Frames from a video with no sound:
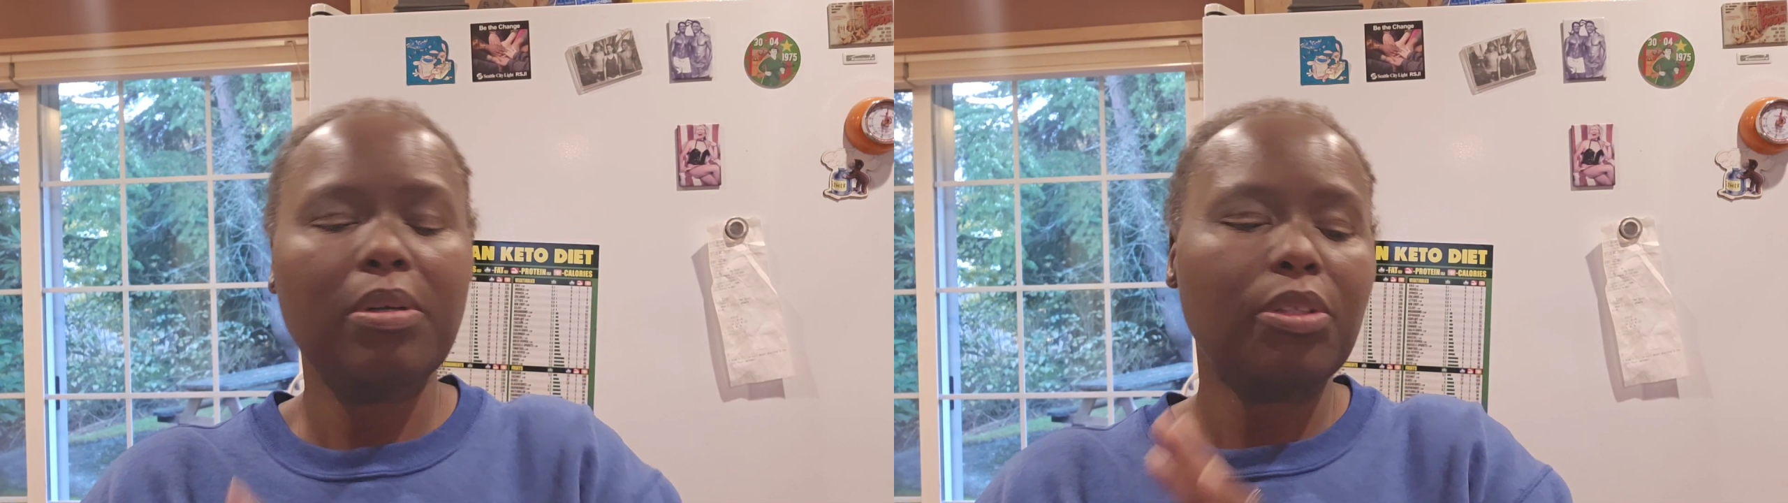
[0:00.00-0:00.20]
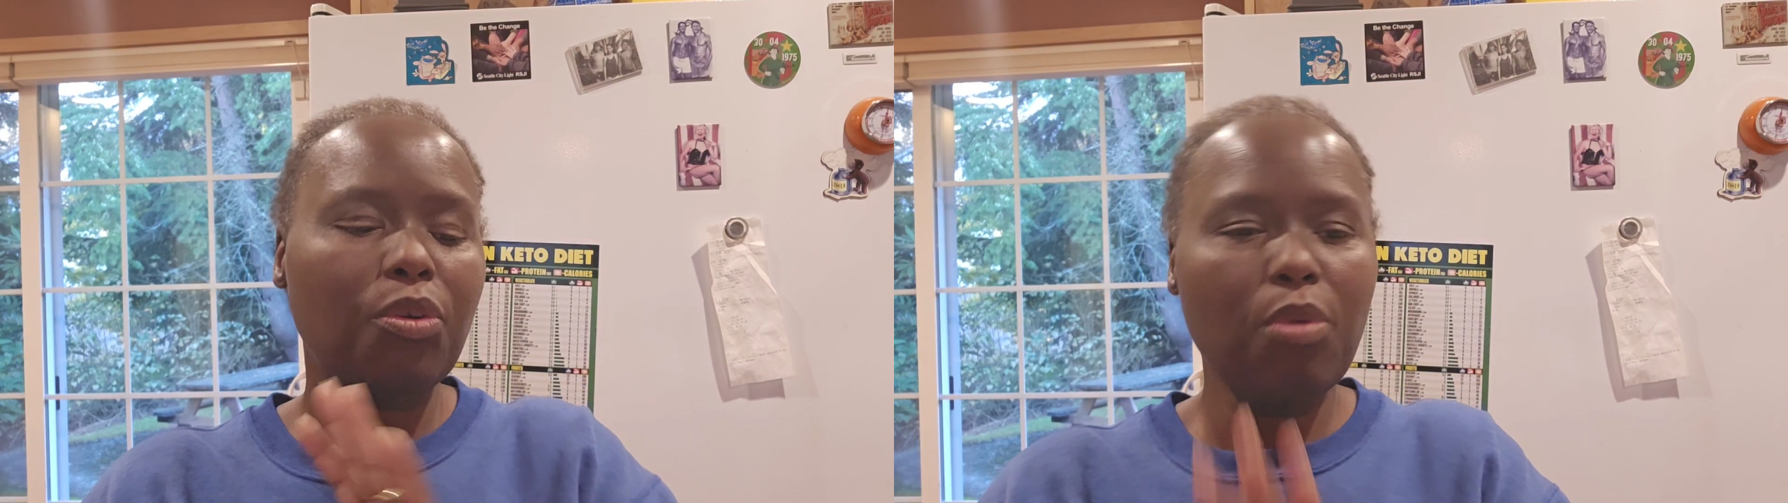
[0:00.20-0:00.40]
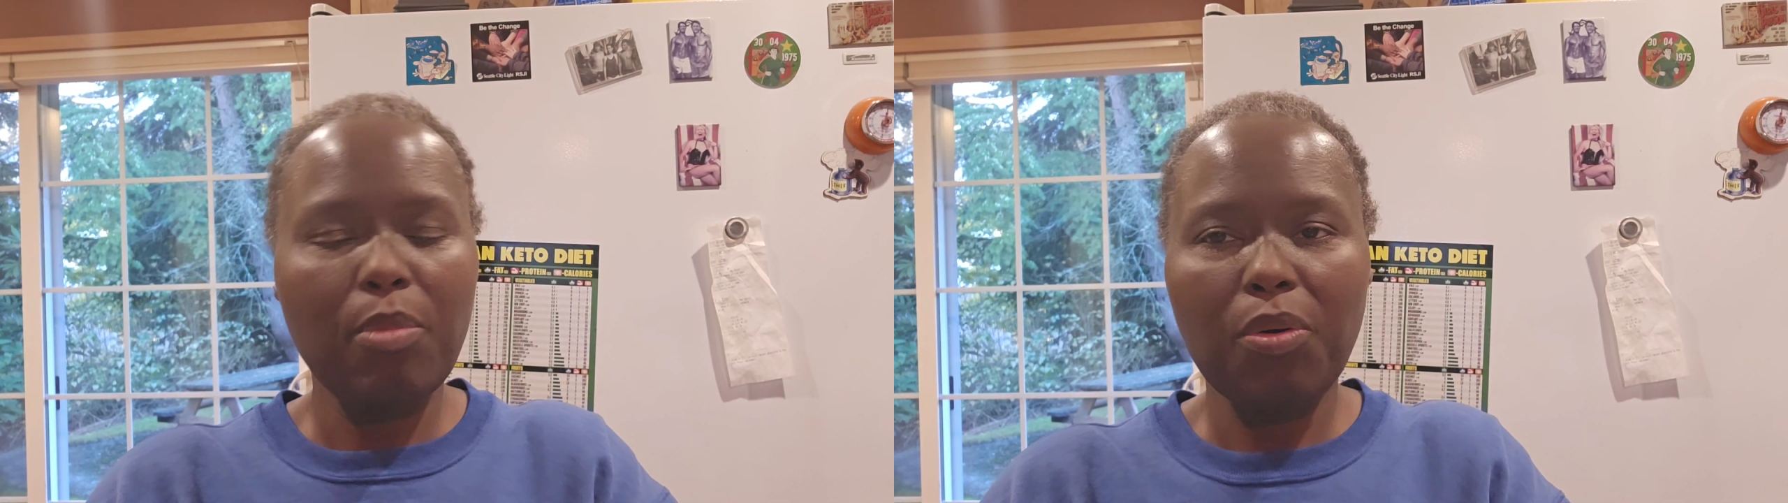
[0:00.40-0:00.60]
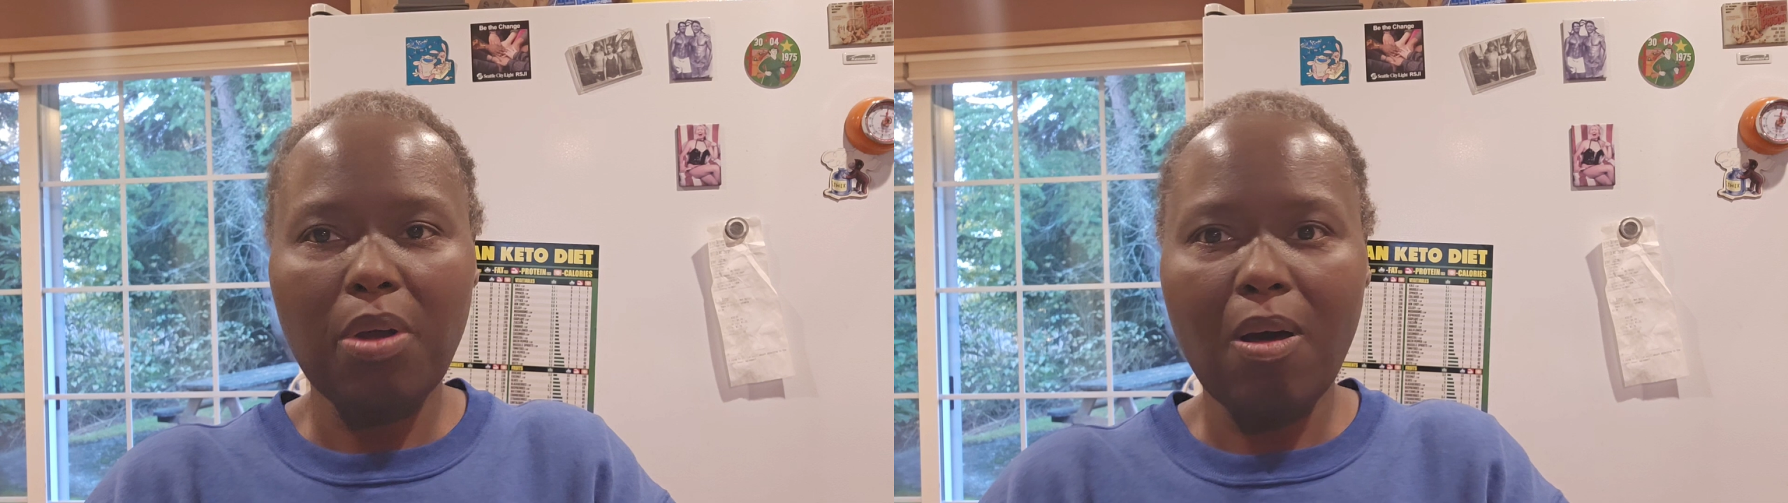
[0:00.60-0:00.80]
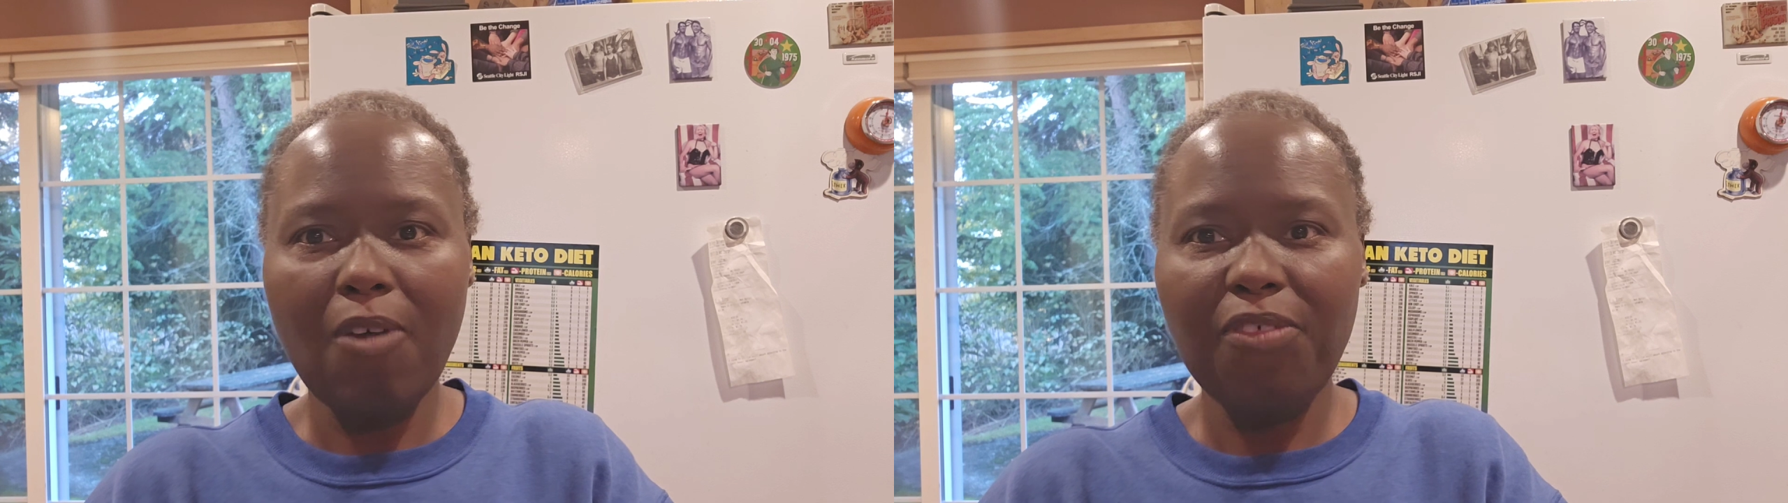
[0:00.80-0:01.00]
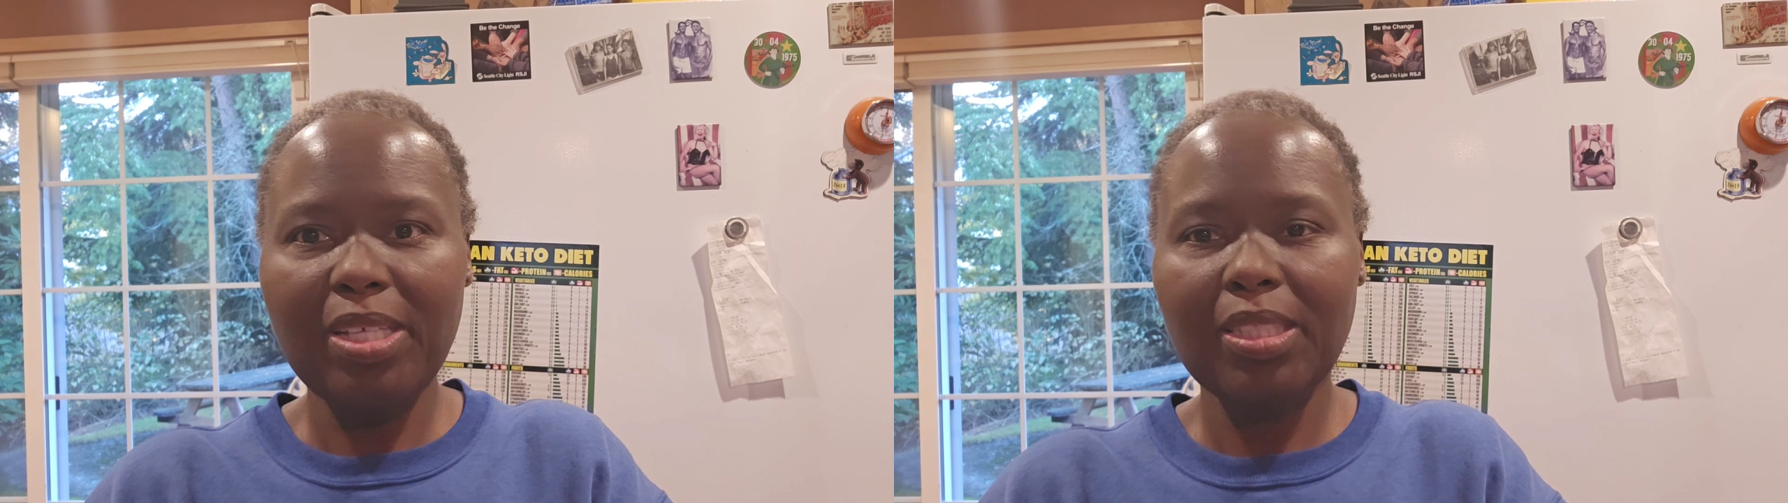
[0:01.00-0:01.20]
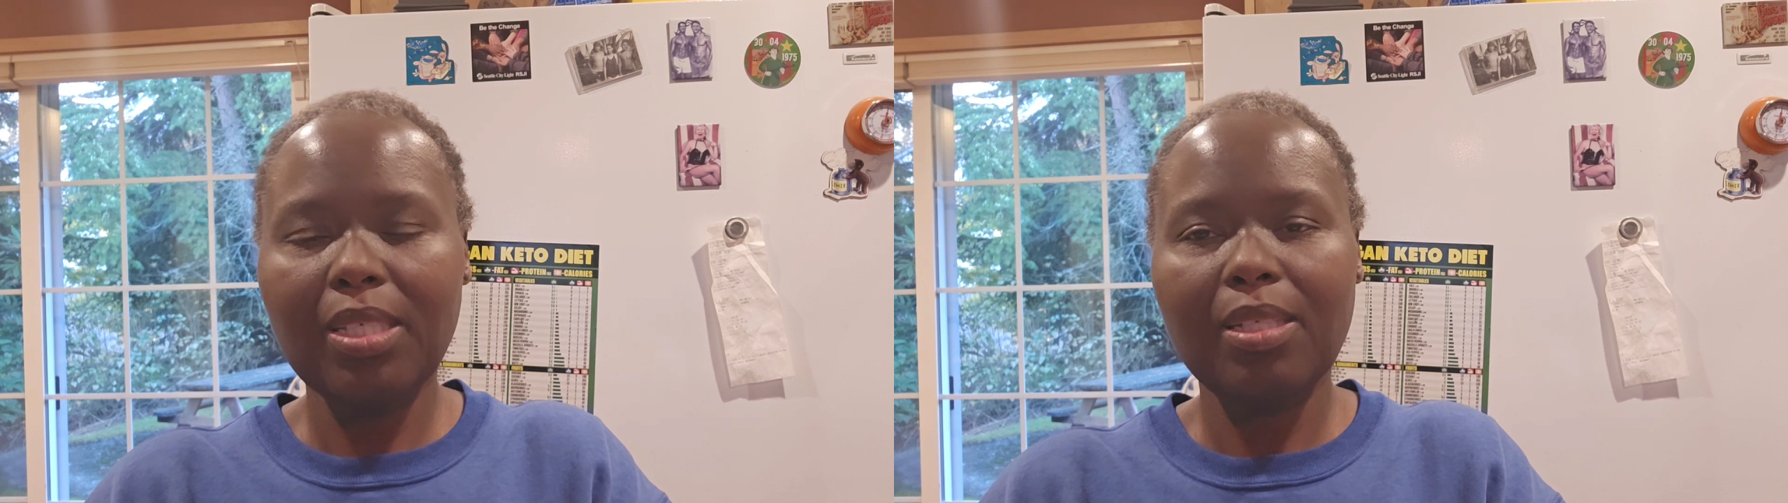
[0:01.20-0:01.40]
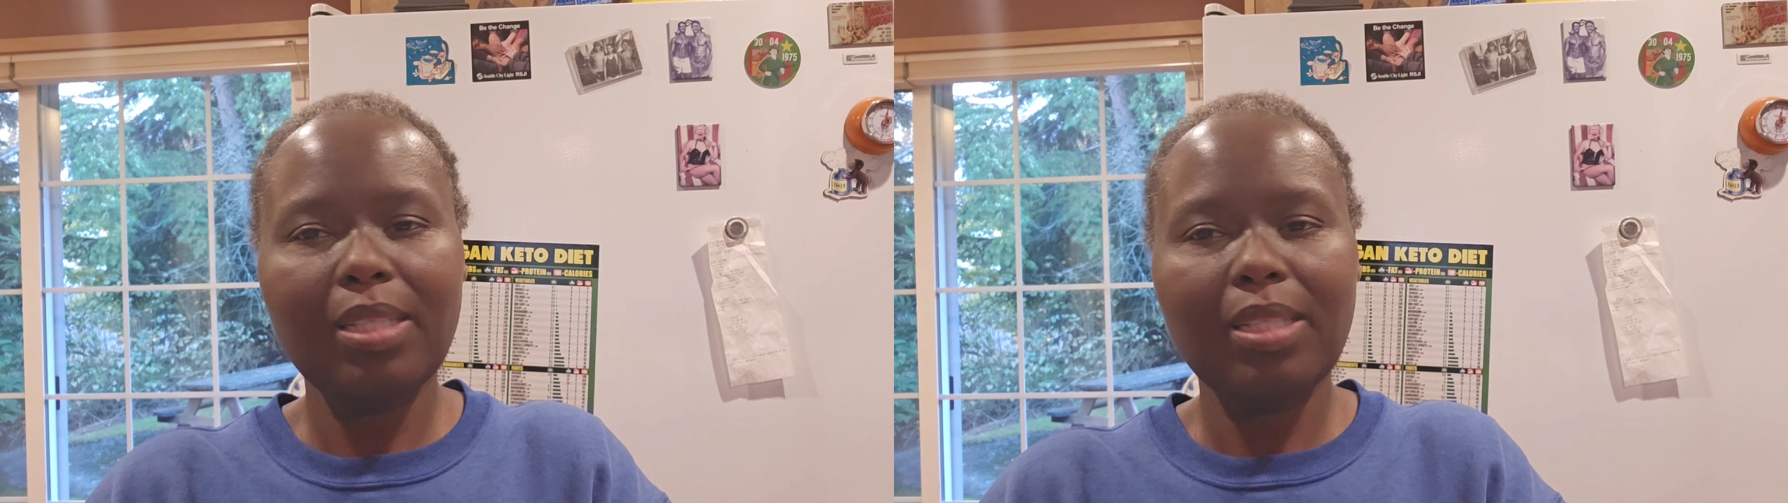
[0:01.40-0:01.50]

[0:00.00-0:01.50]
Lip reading: little remote office.